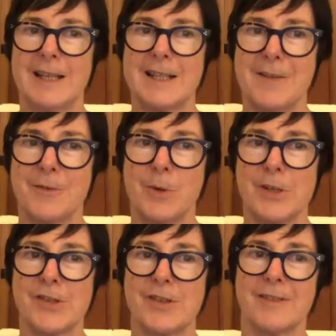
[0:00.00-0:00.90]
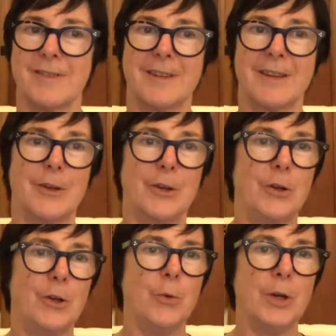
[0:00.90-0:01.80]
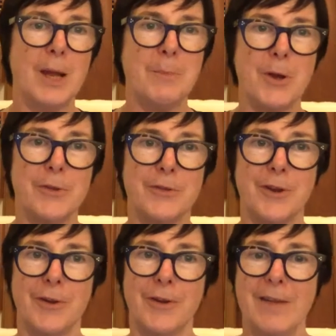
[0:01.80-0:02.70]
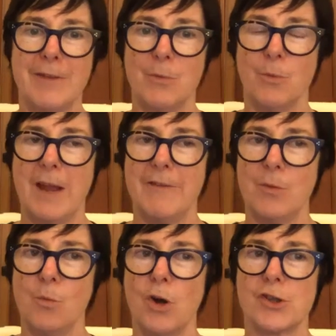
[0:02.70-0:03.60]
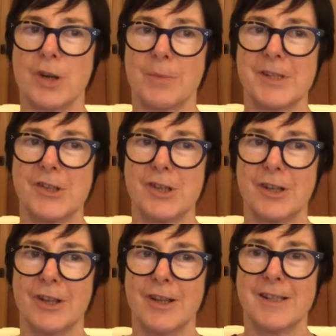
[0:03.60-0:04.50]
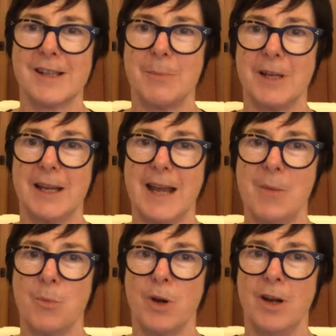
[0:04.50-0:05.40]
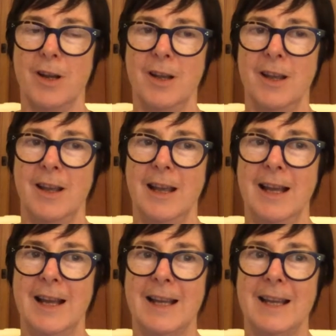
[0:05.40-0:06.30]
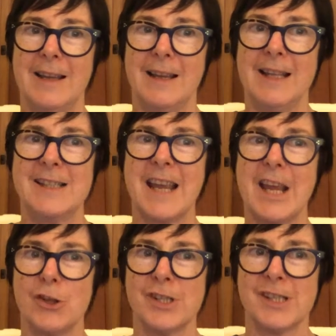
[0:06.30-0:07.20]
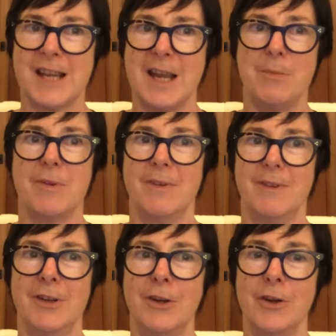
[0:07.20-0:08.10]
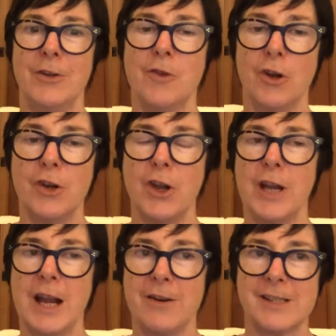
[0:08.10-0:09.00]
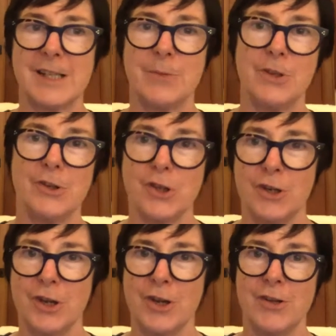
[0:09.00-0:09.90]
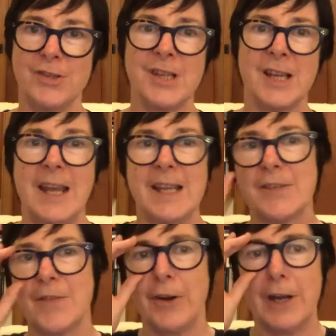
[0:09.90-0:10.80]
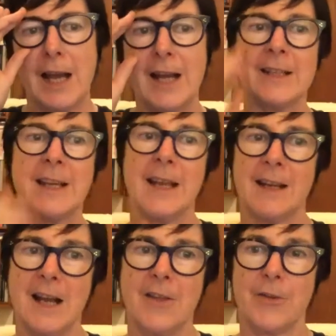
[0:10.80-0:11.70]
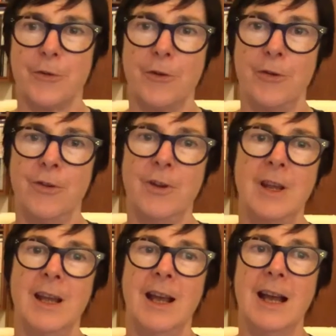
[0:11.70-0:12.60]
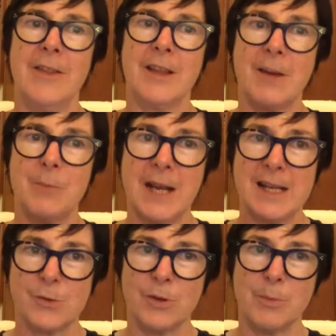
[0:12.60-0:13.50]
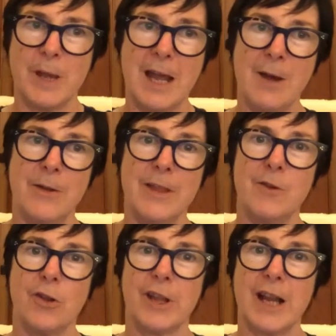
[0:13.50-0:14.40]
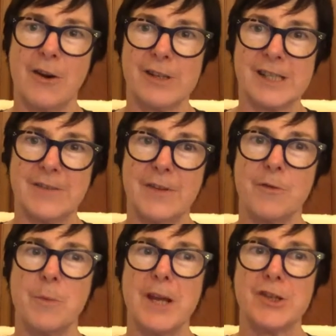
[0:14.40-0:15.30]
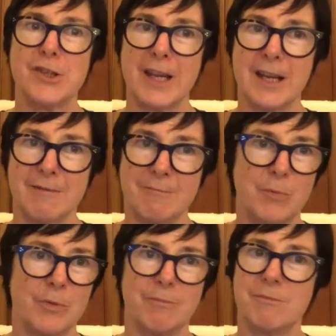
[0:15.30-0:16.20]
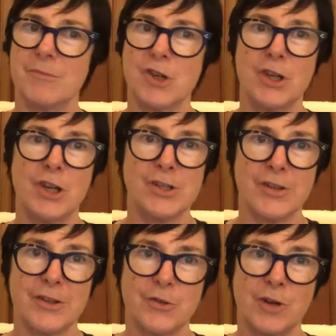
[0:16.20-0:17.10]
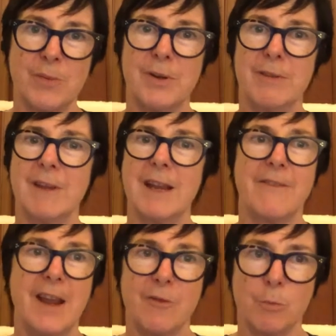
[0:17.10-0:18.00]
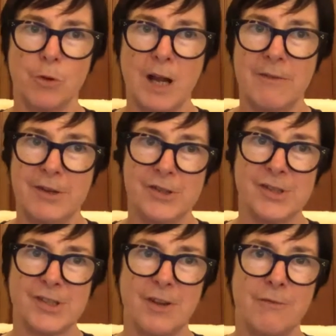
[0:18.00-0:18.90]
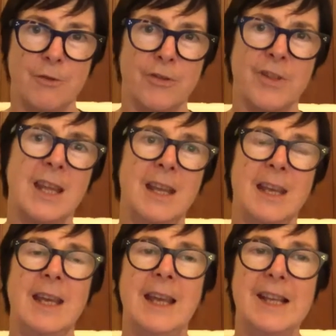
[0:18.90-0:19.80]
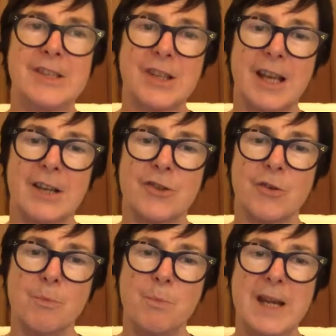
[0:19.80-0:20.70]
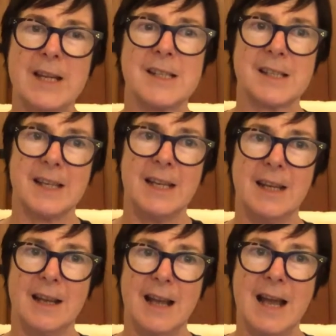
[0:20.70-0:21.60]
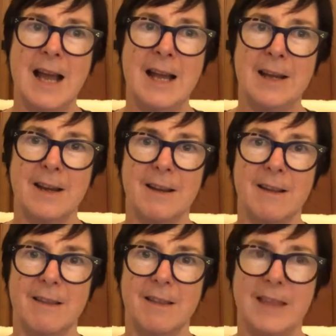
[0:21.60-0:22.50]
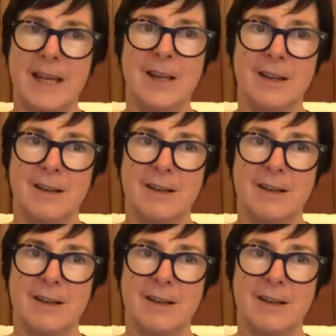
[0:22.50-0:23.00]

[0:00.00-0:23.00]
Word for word: tough question. You and I both know, having having watched opposition close up in Canberra, uh, it's a hellscape you know, you've got no currency with the journos. It's very hard to get cut through. Uh, the government has all the power. They've got the currency of information. They can put journos on the drip and get favourable coverage and so forth. It's a tremendously hard thing